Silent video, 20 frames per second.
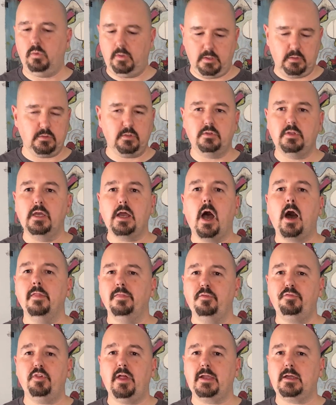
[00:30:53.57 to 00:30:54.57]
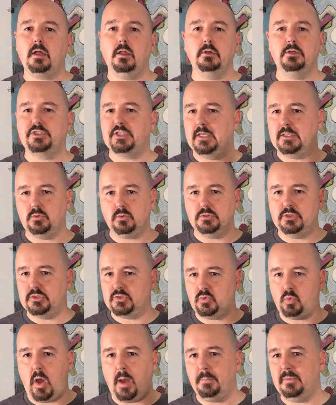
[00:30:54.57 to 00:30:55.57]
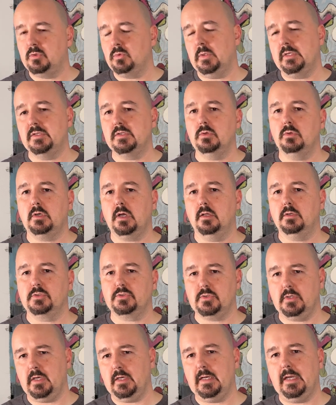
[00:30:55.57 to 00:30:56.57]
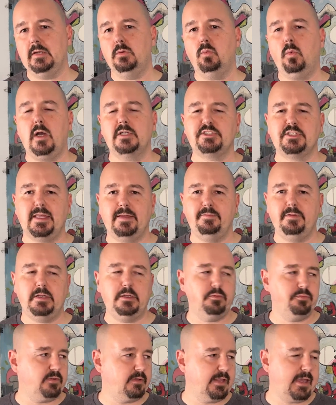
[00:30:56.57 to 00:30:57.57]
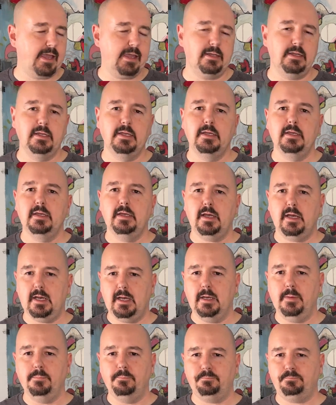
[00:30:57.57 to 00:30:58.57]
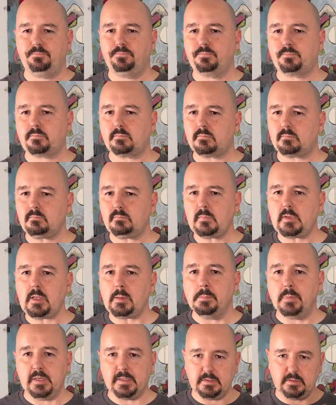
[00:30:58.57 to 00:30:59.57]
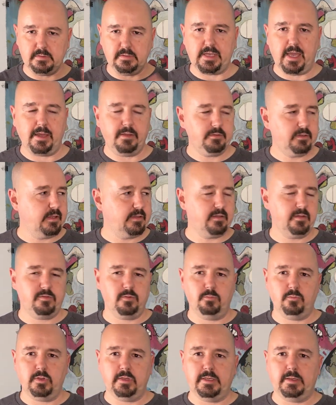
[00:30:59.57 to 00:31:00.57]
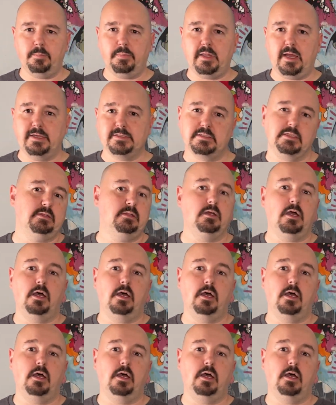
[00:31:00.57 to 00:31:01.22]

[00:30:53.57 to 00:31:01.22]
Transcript: the on-the-fly color change will just swap between two colors. Again, watch that video for that. But yeah, it doesn't really apply to the